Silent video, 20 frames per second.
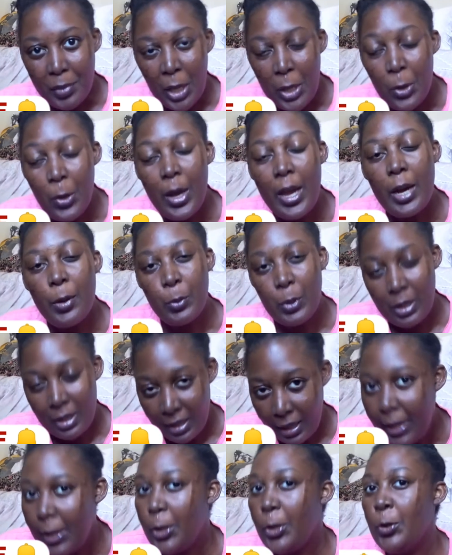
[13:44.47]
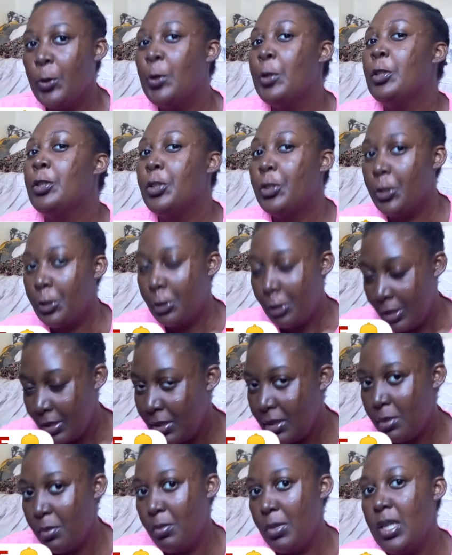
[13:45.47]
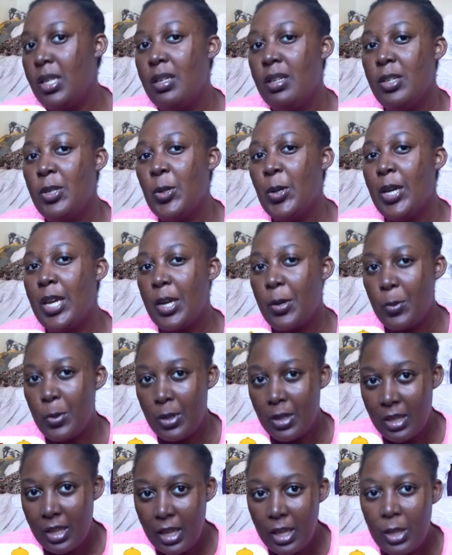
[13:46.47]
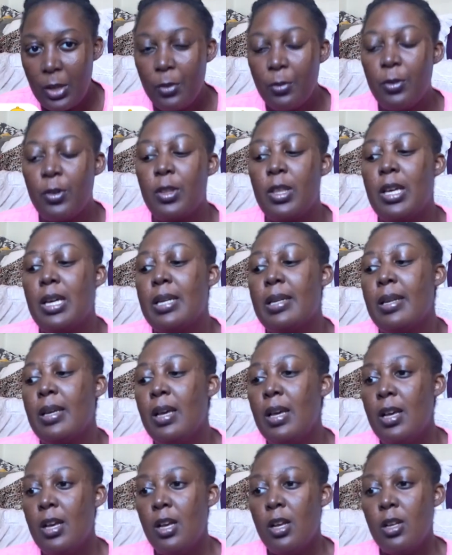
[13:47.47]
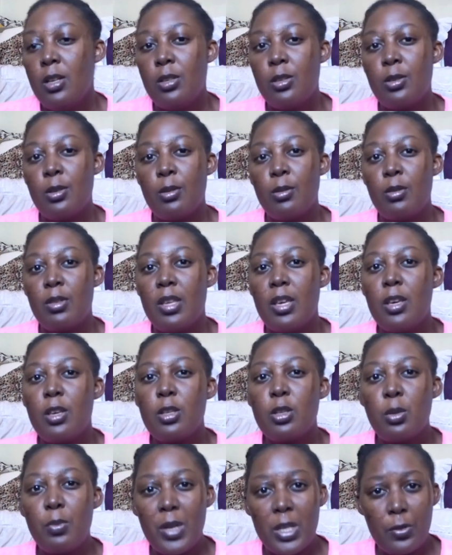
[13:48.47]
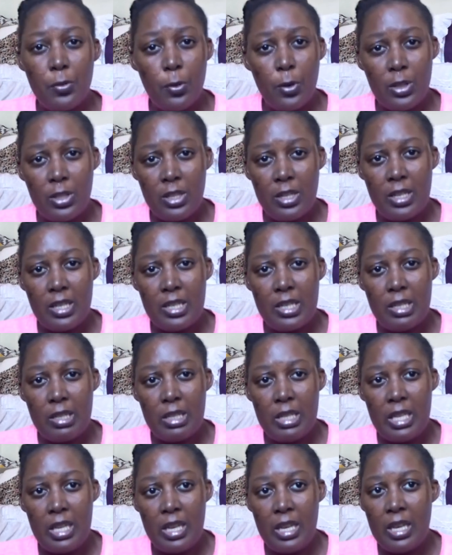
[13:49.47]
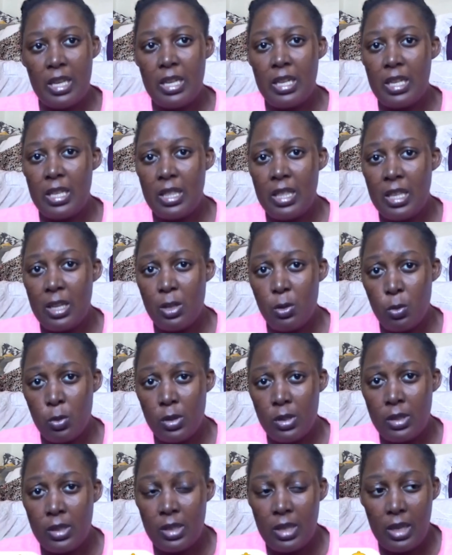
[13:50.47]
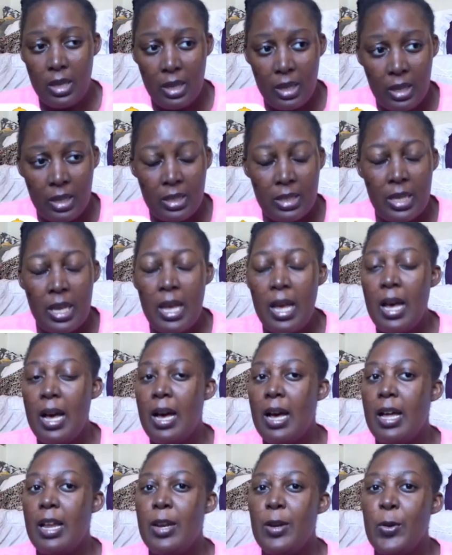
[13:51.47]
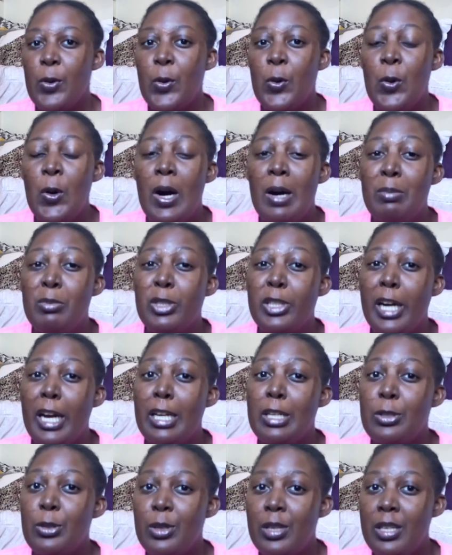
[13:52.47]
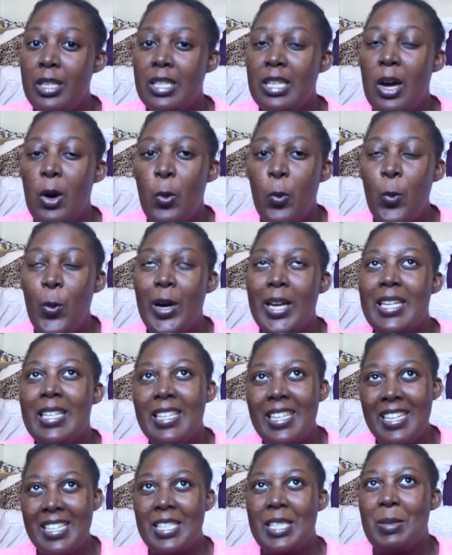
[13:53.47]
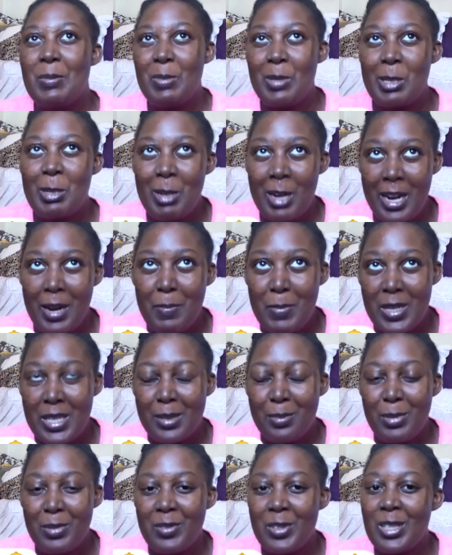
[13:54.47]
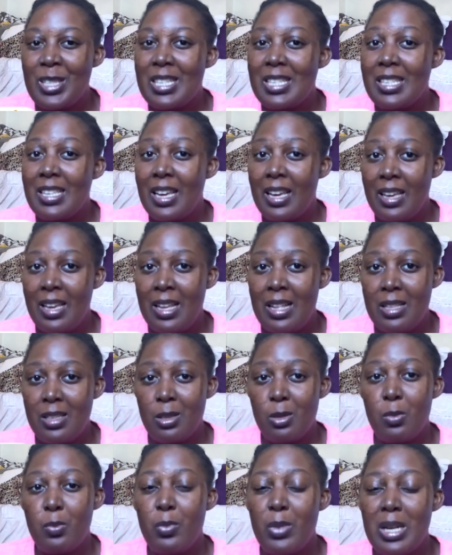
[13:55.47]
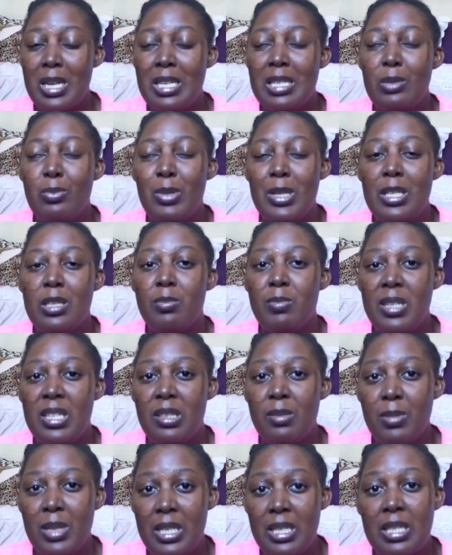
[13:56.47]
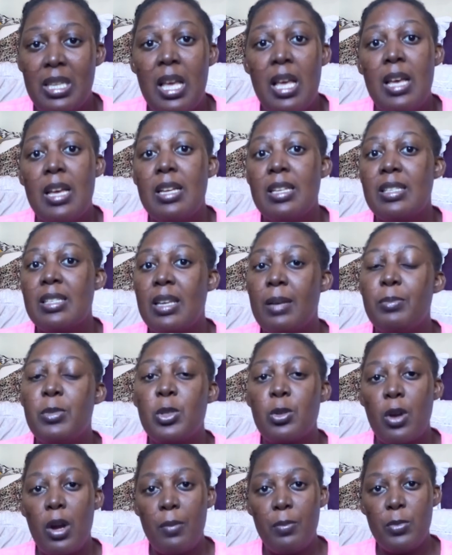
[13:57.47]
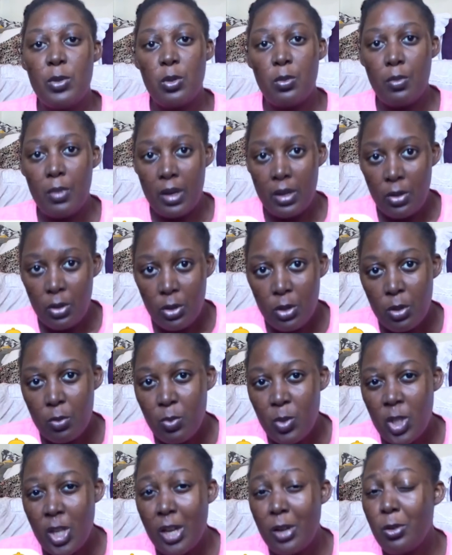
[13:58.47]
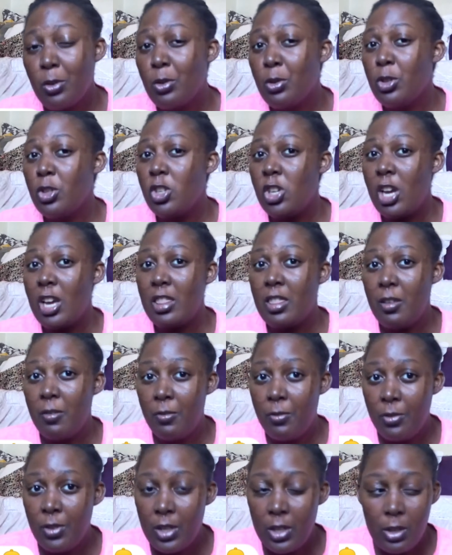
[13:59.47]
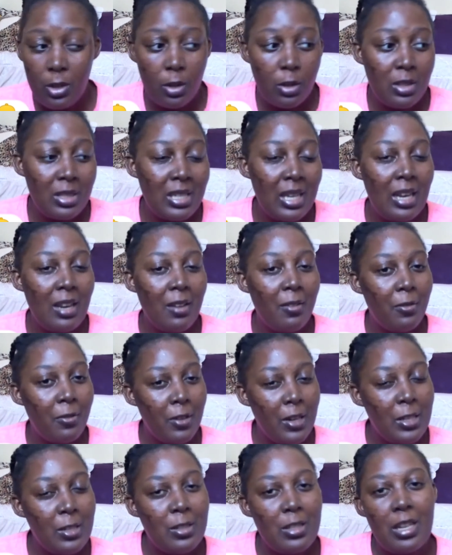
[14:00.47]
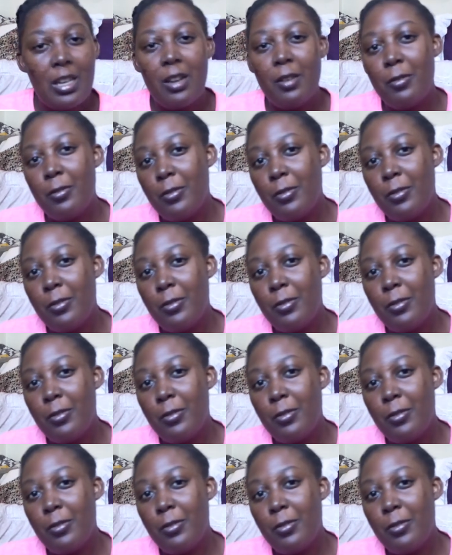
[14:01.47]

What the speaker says: your hair will thank you. Trust me, your hair will thank you for that. So thank you so much for watching until the end. That was it. And oh, I'm trying to hit 1K subscribers before this year ends, so please subscribe to my YouTube channel, share the video, tell a friend, tell